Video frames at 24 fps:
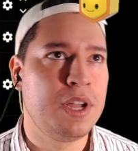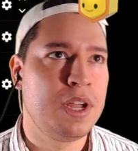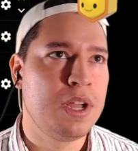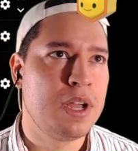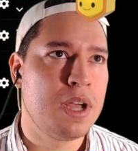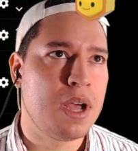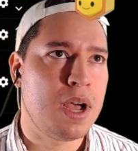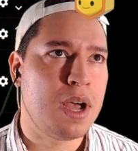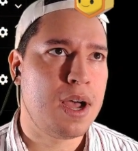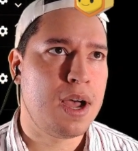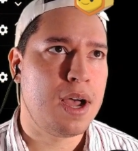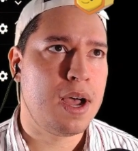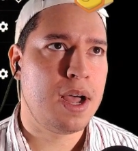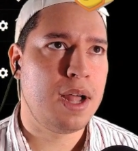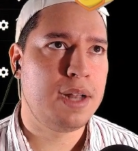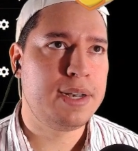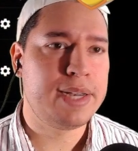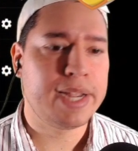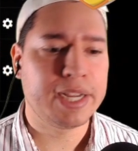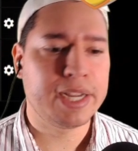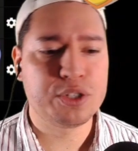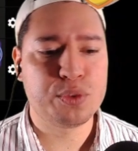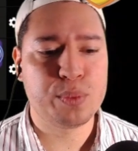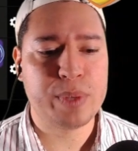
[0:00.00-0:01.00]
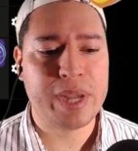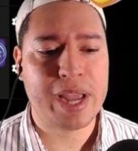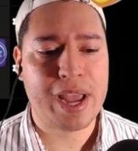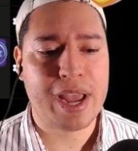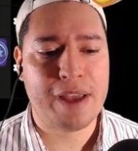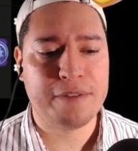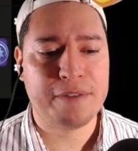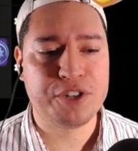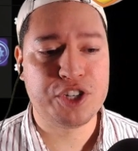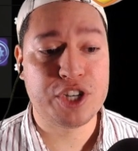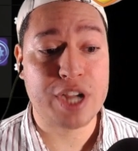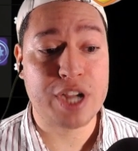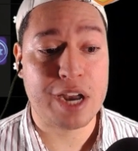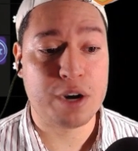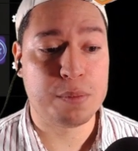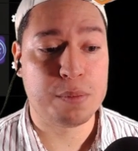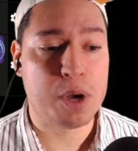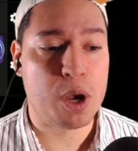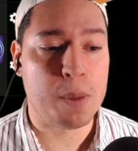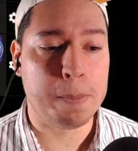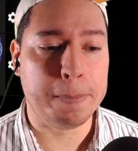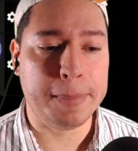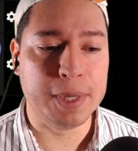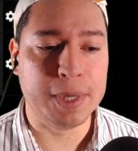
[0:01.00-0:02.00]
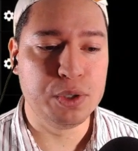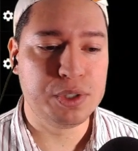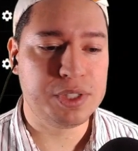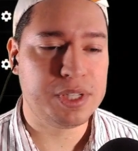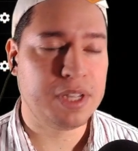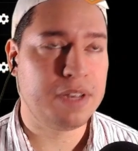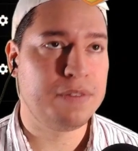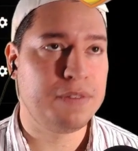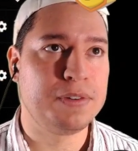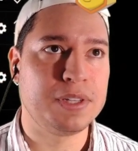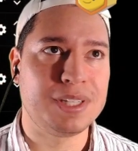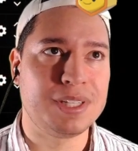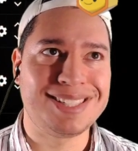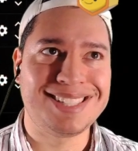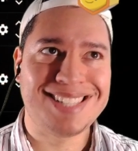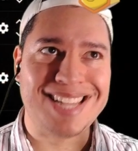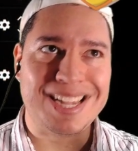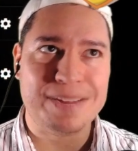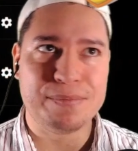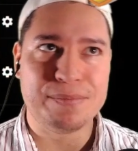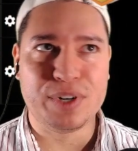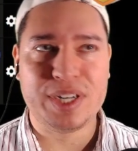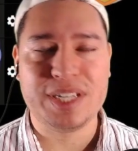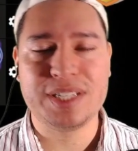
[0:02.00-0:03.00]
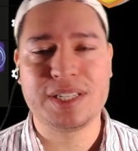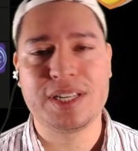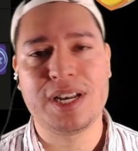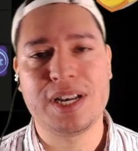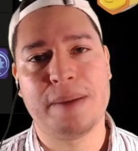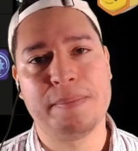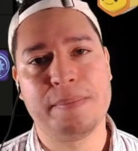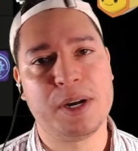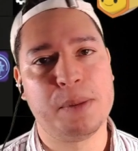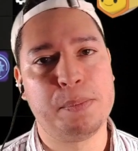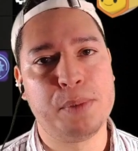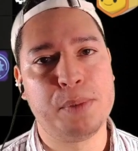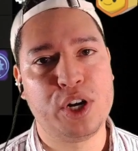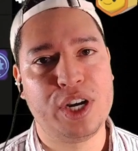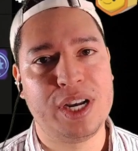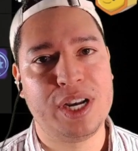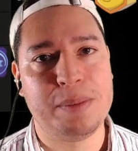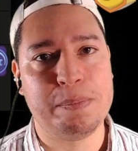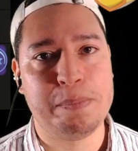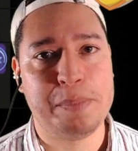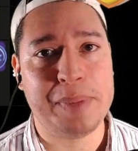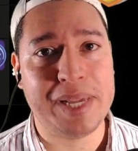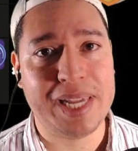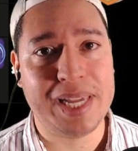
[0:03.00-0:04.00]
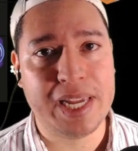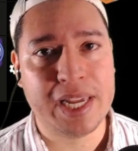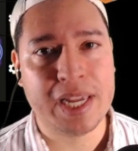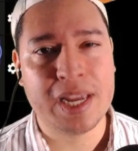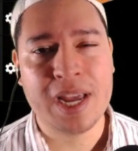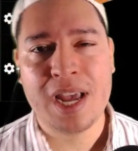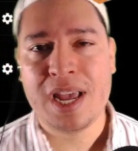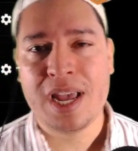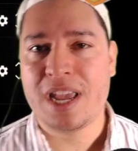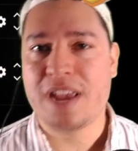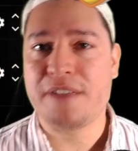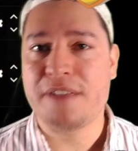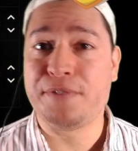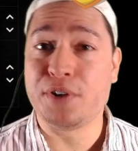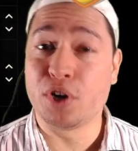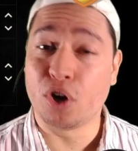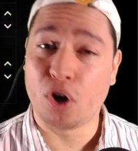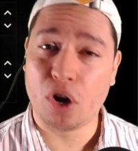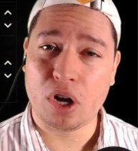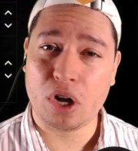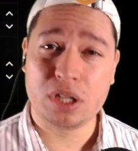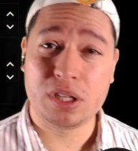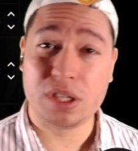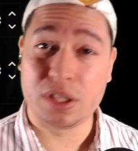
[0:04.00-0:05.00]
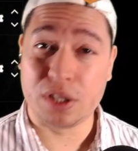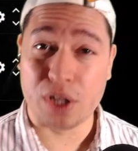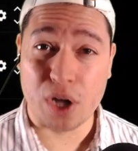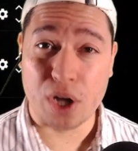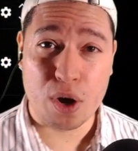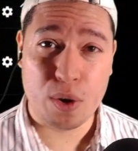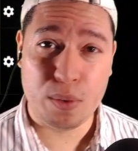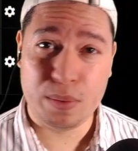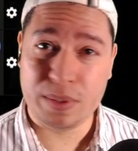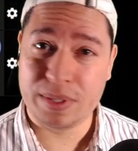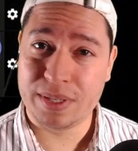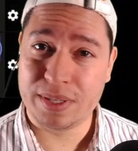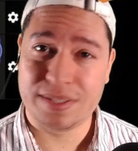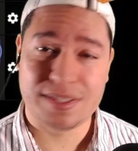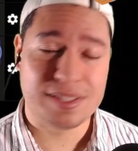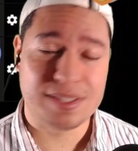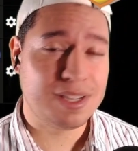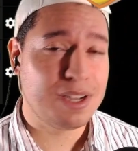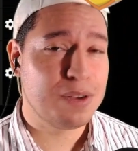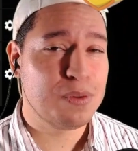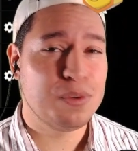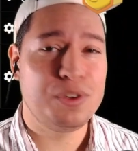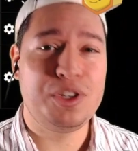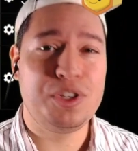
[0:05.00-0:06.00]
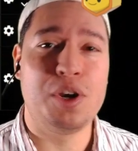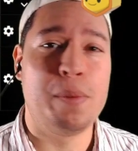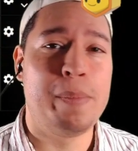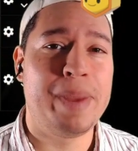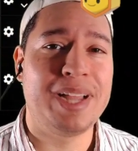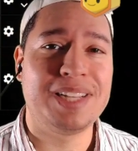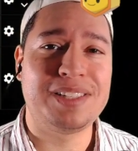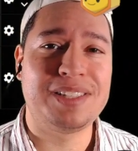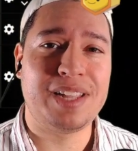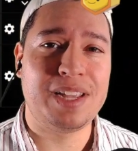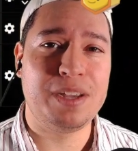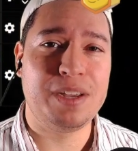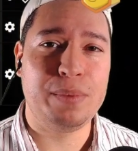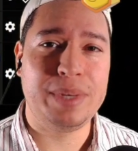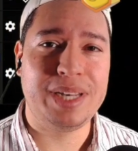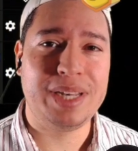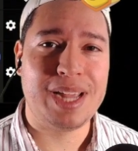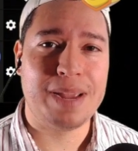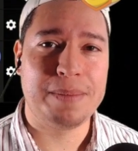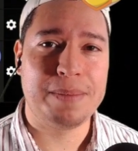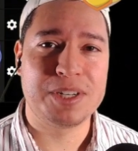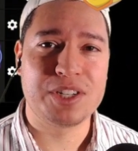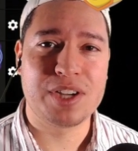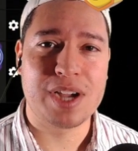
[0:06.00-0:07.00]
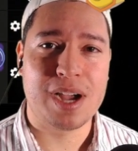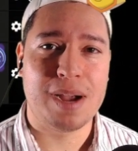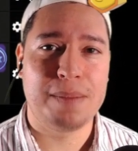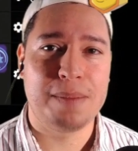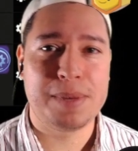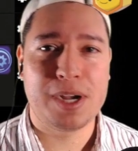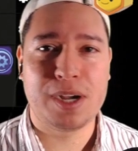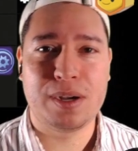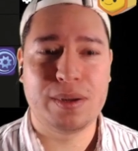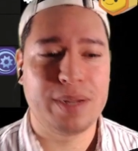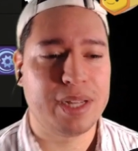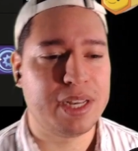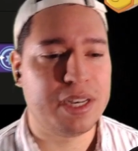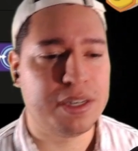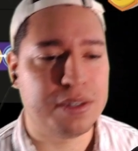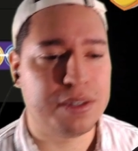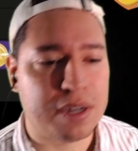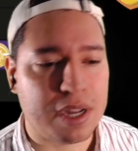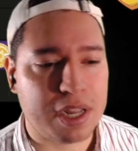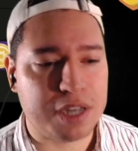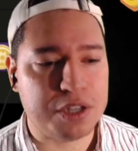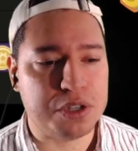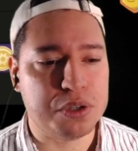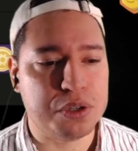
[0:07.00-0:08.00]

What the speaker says: Next we have Shadow Ball Boosted. For the same reason, I'm going to put it in B. If you're all alone, still your best AoE damage combo, and you